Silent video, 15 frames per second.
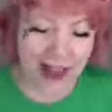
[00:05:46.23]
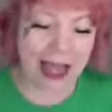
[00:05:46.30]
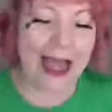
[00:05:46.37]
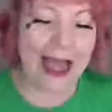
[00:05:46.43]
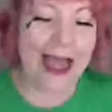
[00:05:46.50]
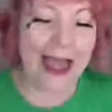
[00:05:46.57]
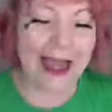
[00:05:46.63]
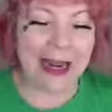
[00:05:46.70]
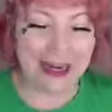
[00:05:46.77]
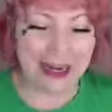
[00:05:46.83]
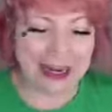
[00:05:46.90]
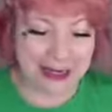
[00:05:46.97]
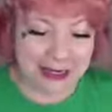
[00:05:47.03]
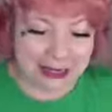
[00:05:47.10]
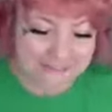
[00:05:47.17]

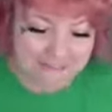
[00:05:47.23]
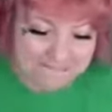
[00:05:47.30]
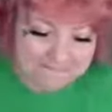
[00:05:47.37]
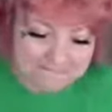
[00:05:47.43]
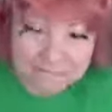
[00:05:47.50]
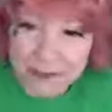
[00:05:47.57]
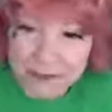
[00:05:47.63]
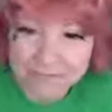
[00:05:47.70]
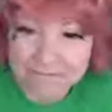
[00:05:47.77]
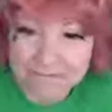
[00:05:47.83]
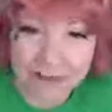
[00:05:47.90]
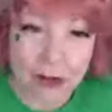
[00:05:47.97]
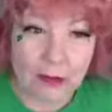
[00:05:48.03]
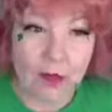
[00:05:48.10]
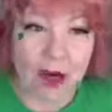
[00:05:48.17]
I
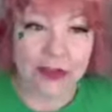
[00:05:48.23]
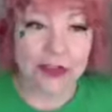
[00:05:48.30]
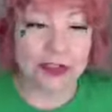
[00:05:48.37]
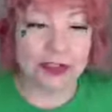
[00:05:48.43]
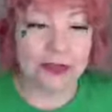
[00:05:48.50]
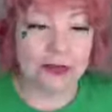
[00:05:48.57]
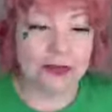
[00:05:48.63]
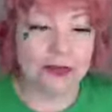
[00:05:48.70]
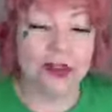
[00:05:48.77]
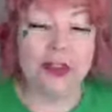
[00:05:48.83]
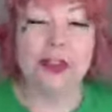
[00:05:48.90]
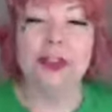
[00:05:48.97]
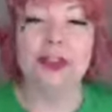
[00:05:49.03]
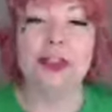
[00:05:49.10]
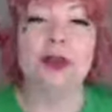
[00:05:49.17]
want you
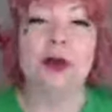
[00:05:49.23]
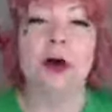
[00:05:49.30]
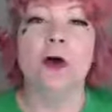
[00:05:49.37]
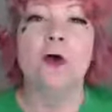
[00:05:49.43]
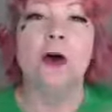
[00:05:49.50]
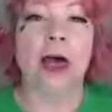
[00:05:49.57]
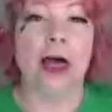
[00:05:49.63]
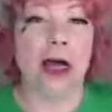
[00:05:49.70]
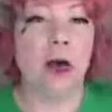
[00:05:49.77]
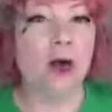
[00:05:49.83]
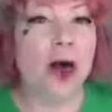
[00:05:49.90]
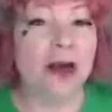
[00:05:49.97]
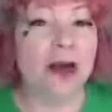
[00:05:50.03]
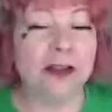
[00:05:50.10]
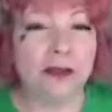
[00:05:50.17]
to know how
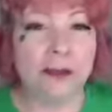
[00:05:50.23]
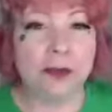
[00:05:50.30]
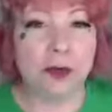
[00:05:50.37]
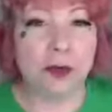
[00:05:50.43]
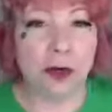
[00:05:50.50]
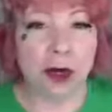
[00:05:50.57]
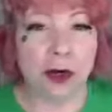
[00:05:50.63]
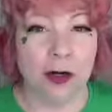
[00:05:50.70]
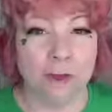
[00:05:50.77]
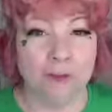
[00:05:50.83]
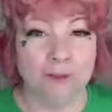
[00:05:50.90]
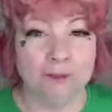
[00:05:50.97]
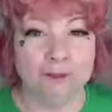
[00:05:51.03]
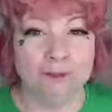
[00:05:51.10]
awesome you are.